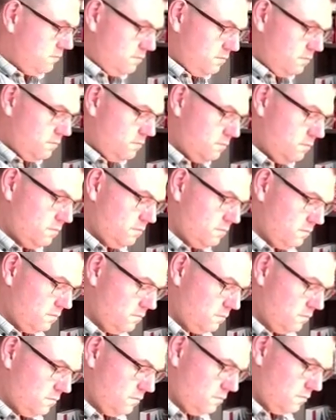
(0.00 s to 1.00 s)

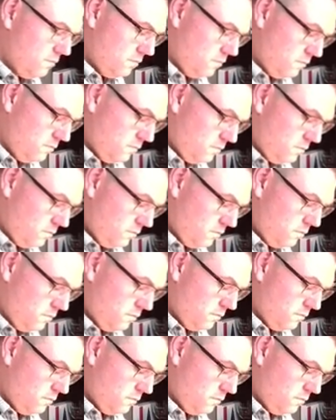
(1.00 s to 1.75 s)
Nobody speaks.